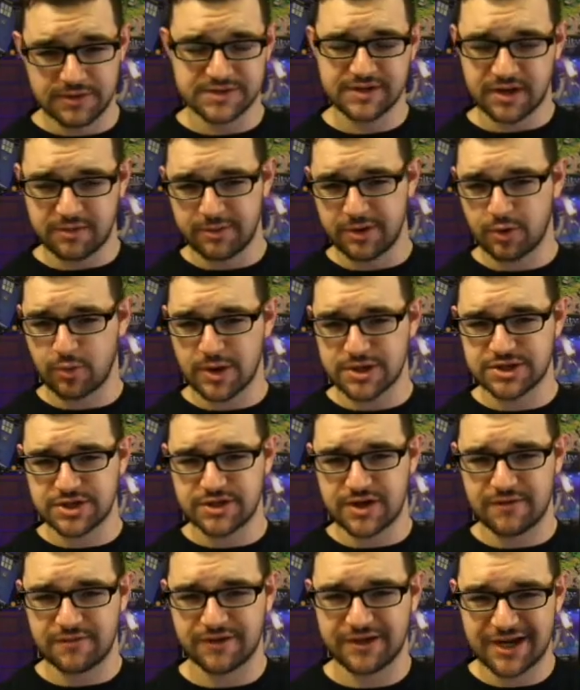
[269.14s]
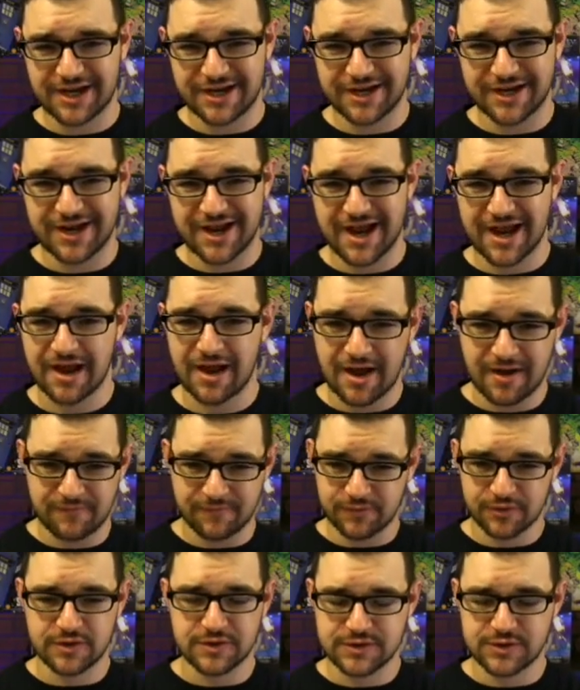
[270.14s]
There is isn't going to be a question of the day today. Uh,
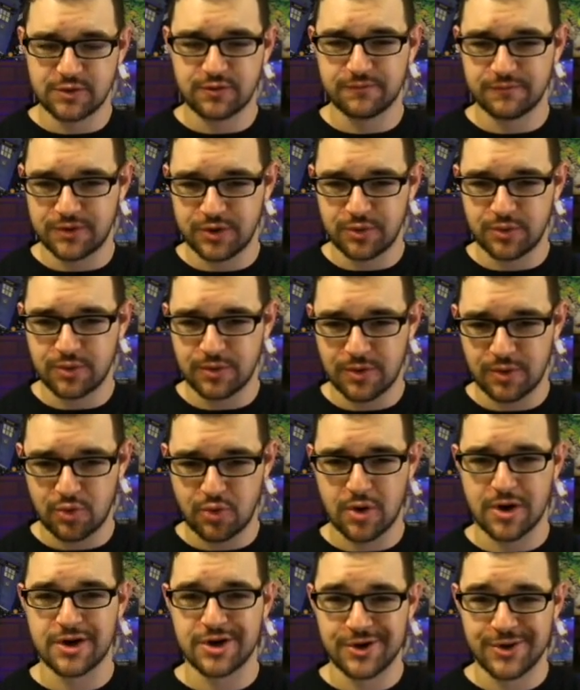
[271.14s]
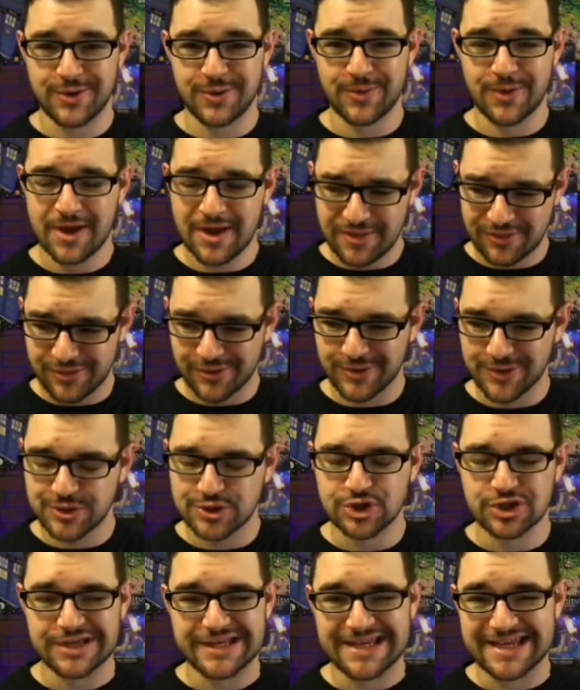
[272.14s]
for those of you who are new, there
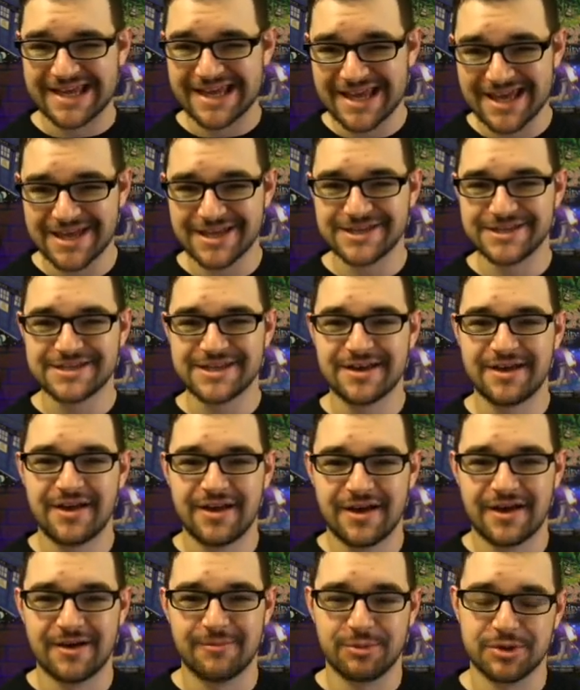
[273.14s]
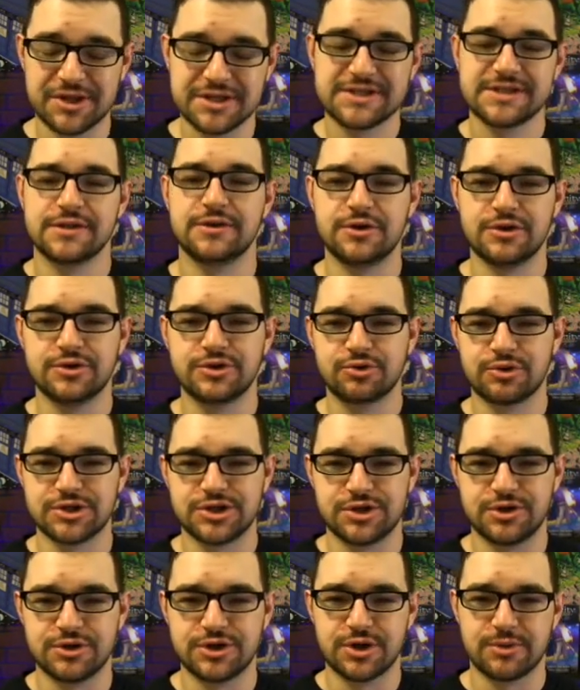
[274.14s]
usually is. But this is the news
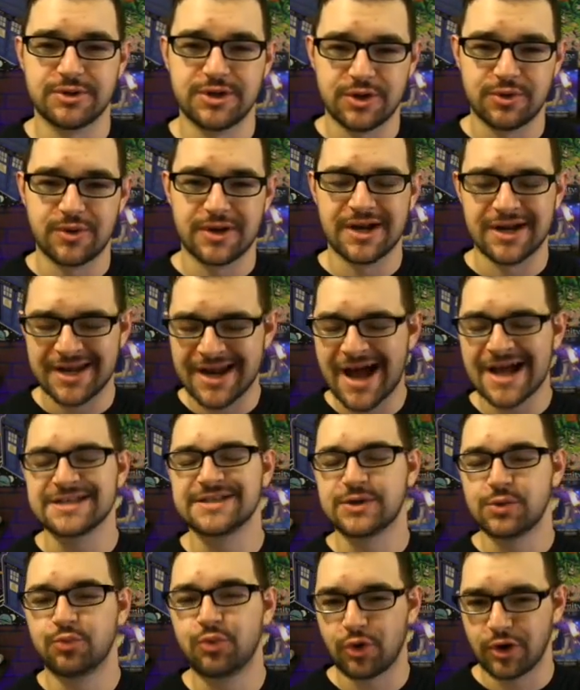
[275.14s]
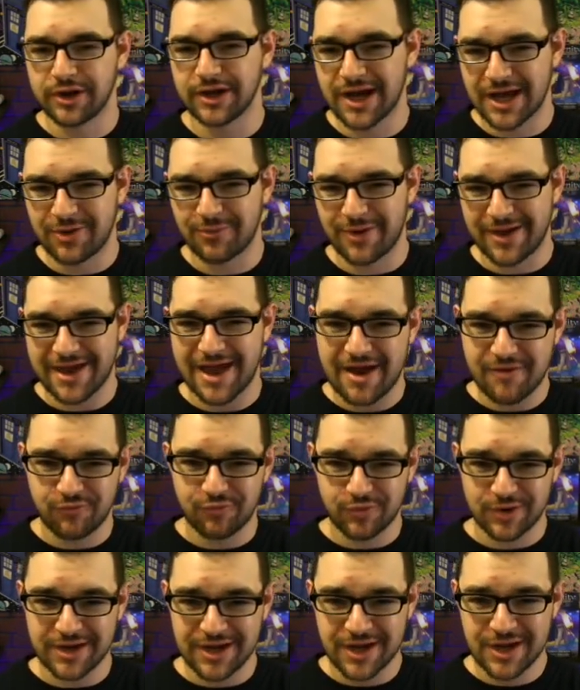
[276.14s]
Christian news show we do in a not so boring kind of way
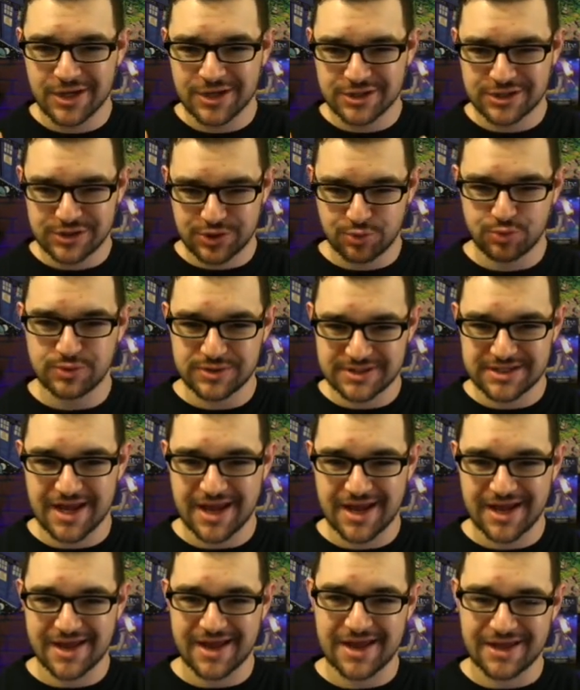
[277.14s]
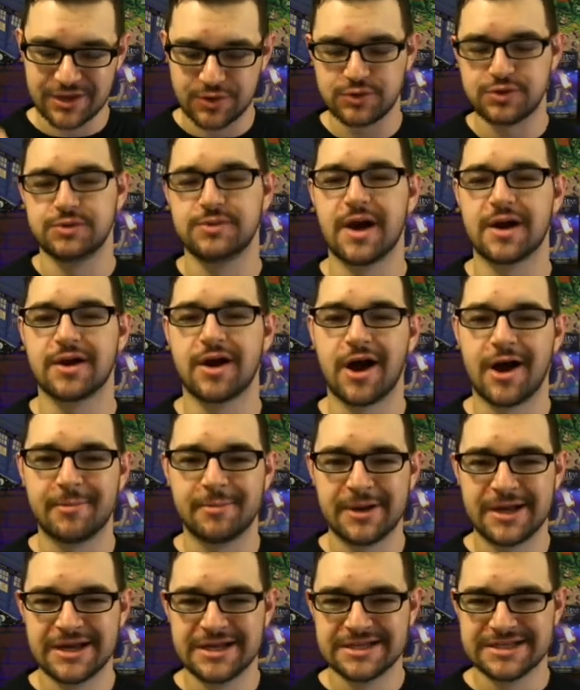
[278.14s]
every Tuesday at
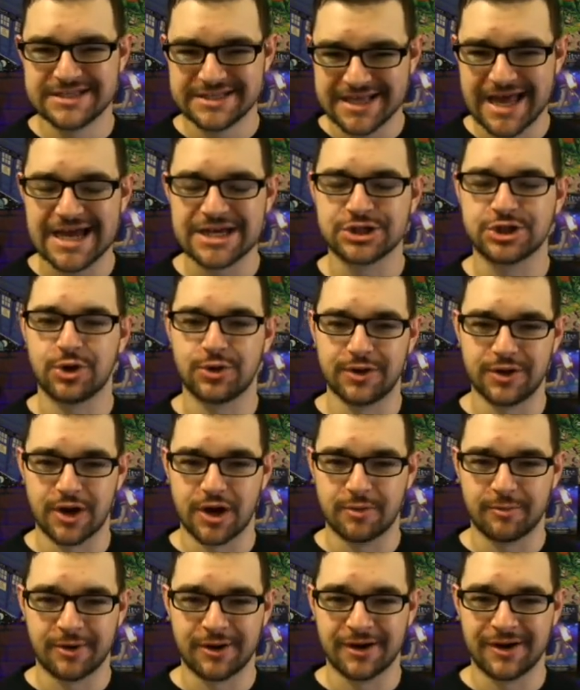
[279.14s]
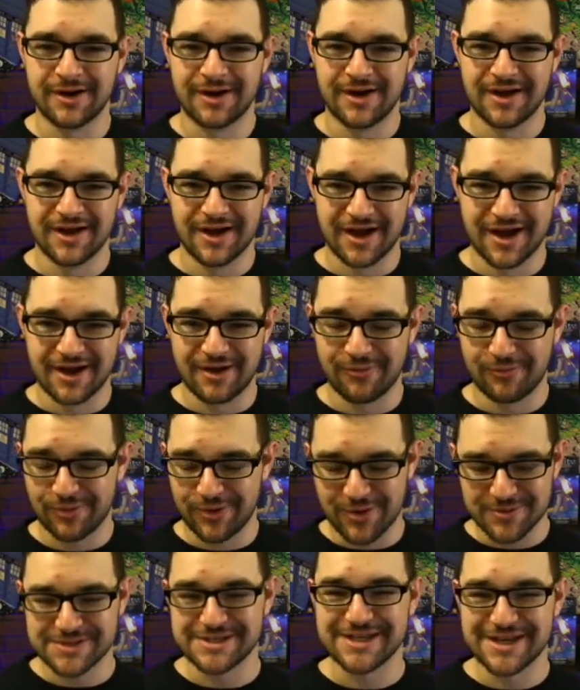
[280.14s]
youtube.com slash Cody Armour. Uh, we
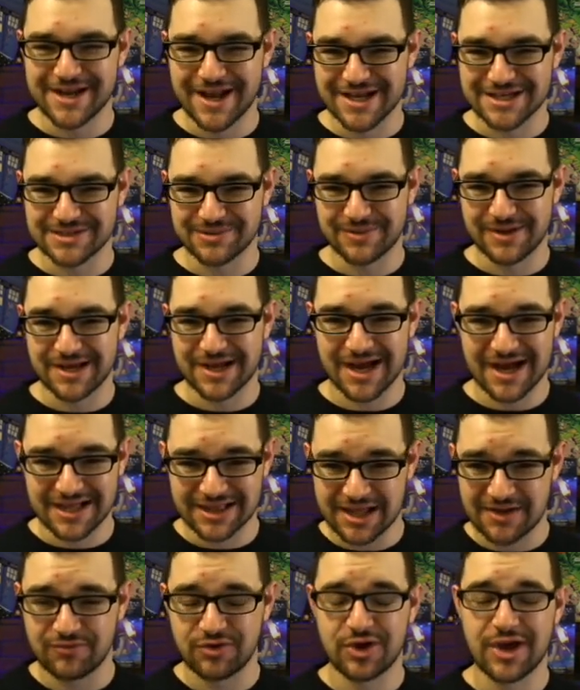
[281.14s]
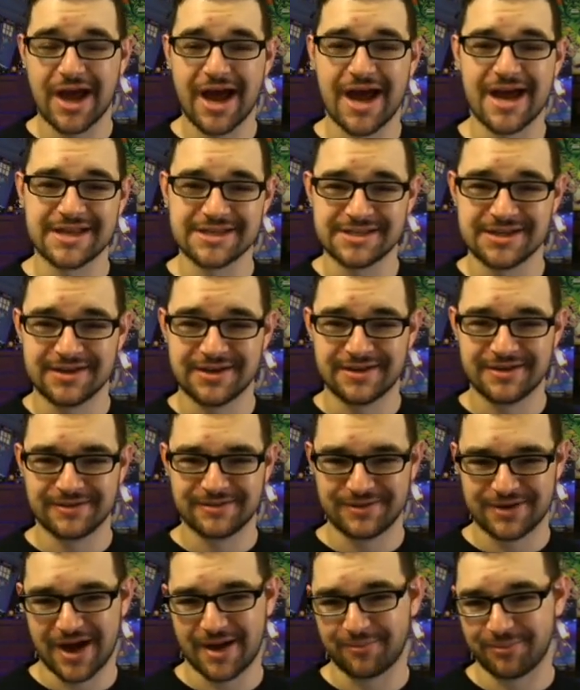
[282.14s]
hope to see you next week. I love you guys.
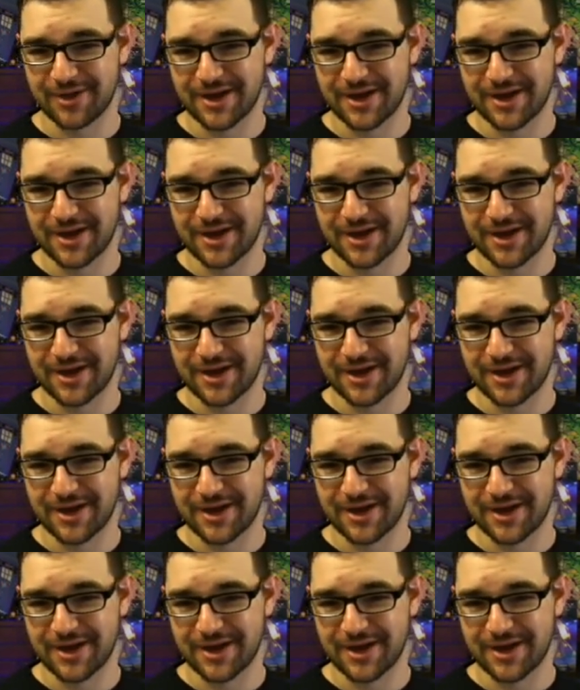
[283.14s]
God